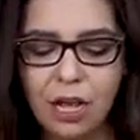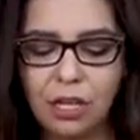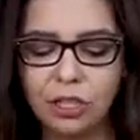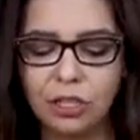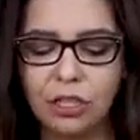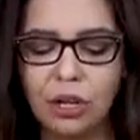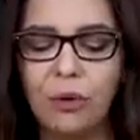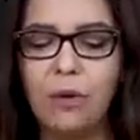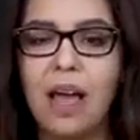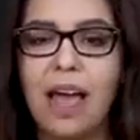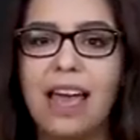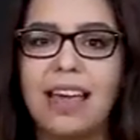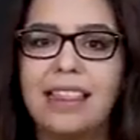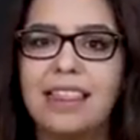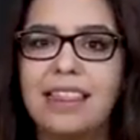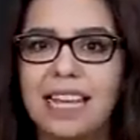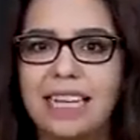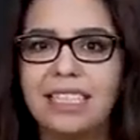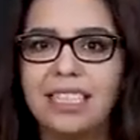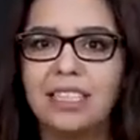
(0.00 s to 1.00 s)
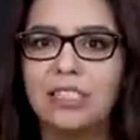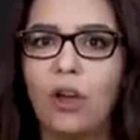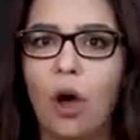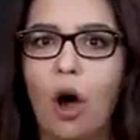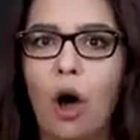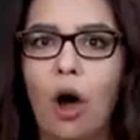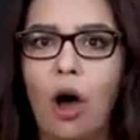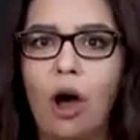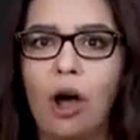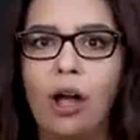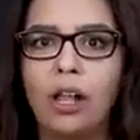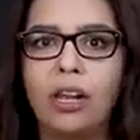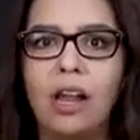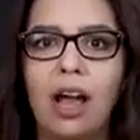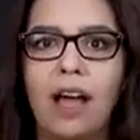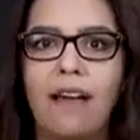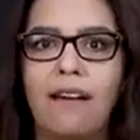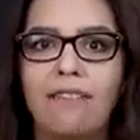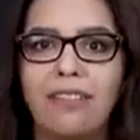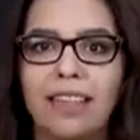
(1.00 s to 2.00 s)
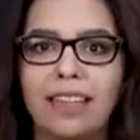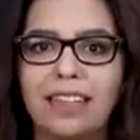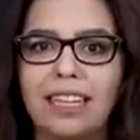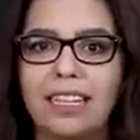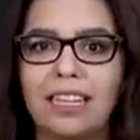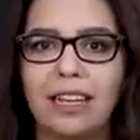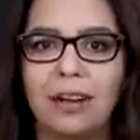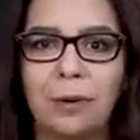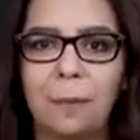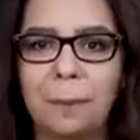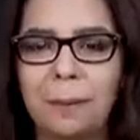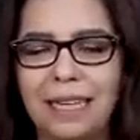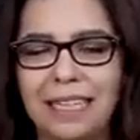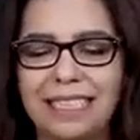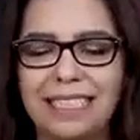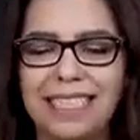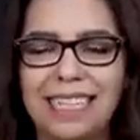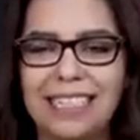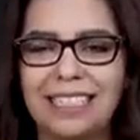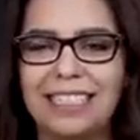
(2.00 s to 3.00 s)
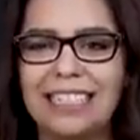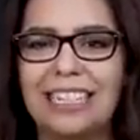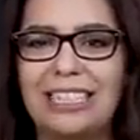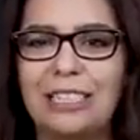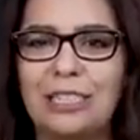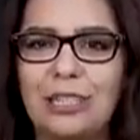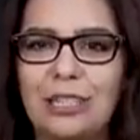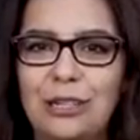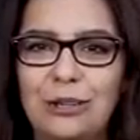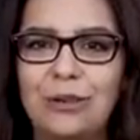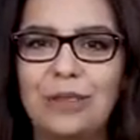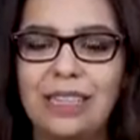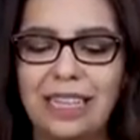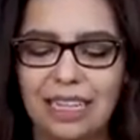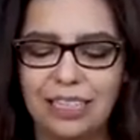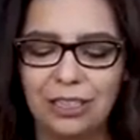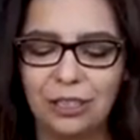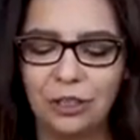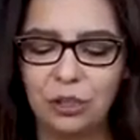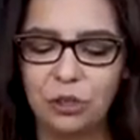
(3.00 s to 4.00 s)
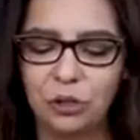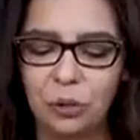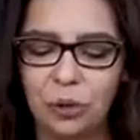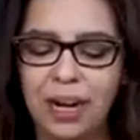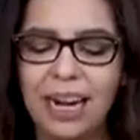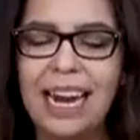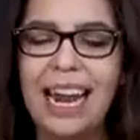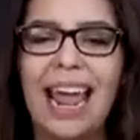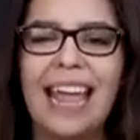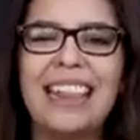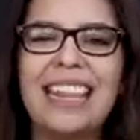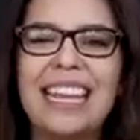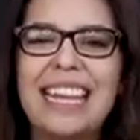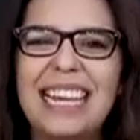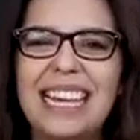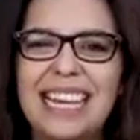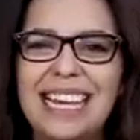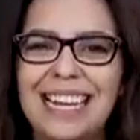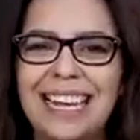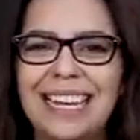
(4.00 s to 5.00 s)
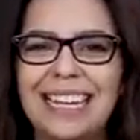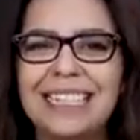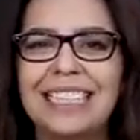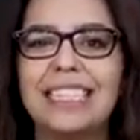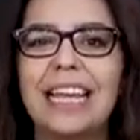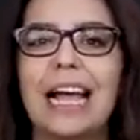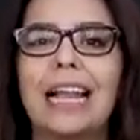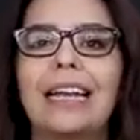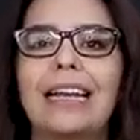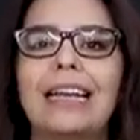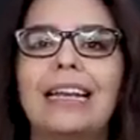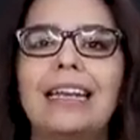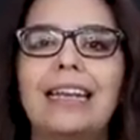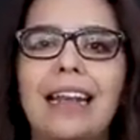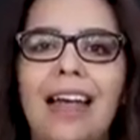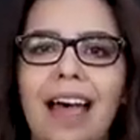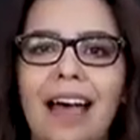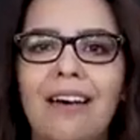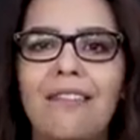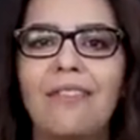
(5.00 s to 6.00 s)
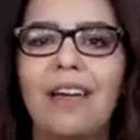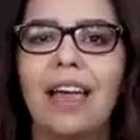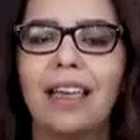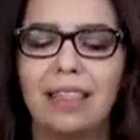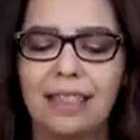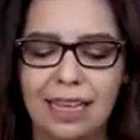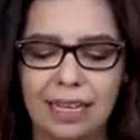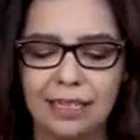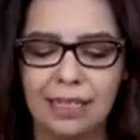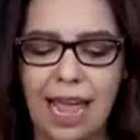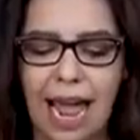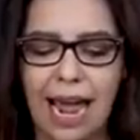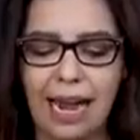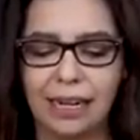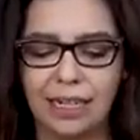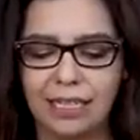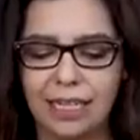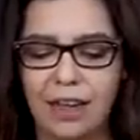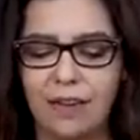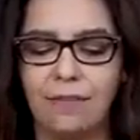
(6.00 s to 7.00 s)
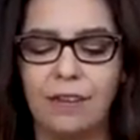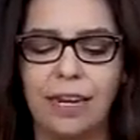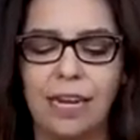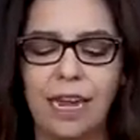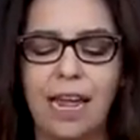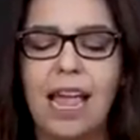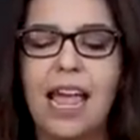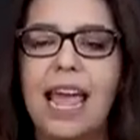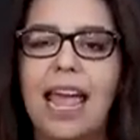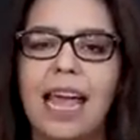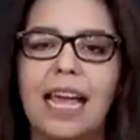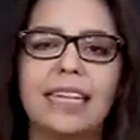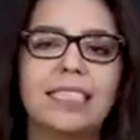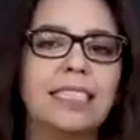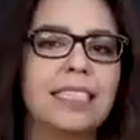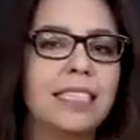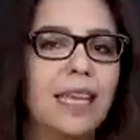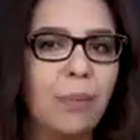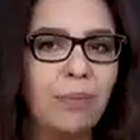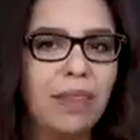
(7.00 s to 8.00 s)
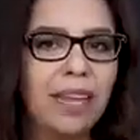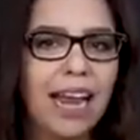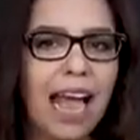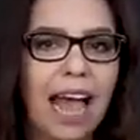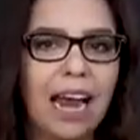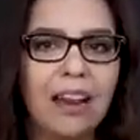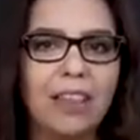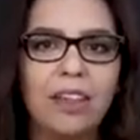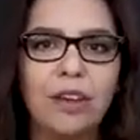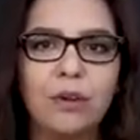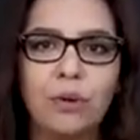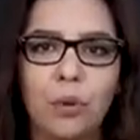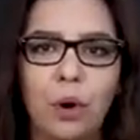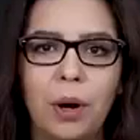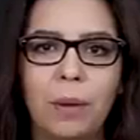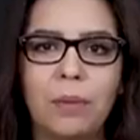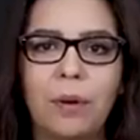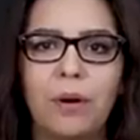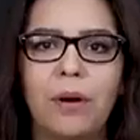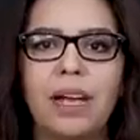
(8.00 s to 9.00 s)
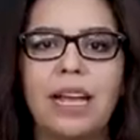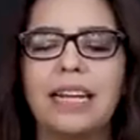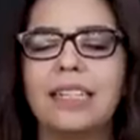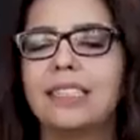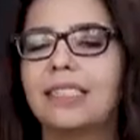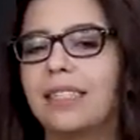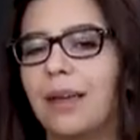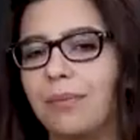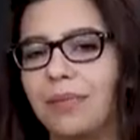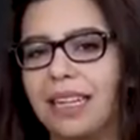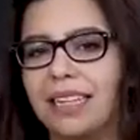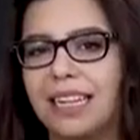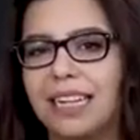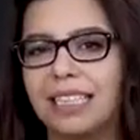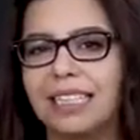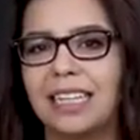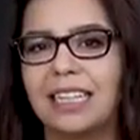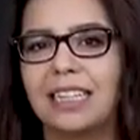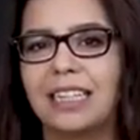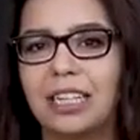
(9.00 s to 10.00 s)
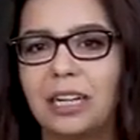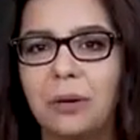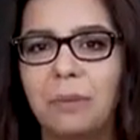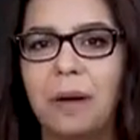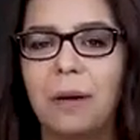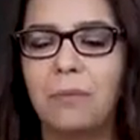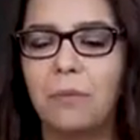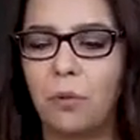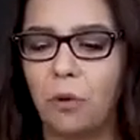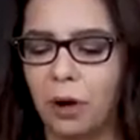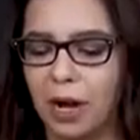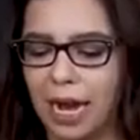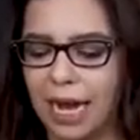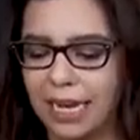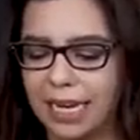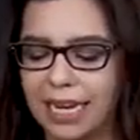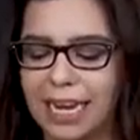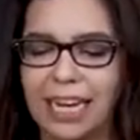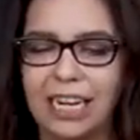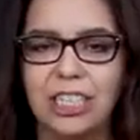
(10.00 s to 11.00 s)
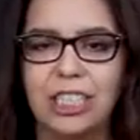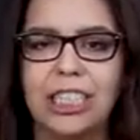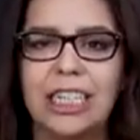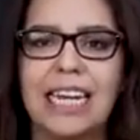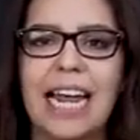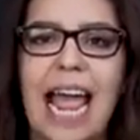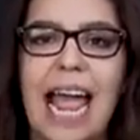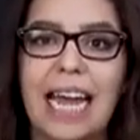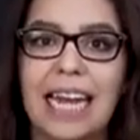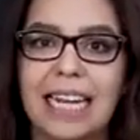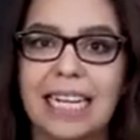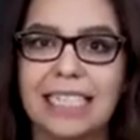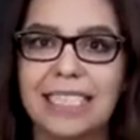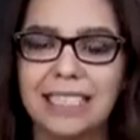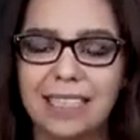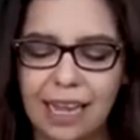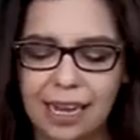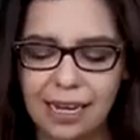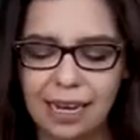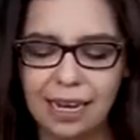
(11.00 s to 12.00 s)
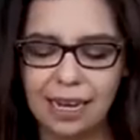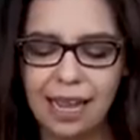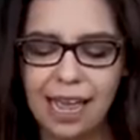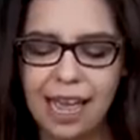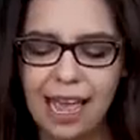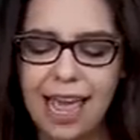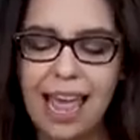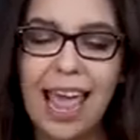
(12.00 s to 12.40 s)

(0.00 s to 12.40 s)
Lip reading: So this is all of the little pieces to this story, and the kids love this activity. It's something out of the normal. It's something that's a little bit more engaging and exciting.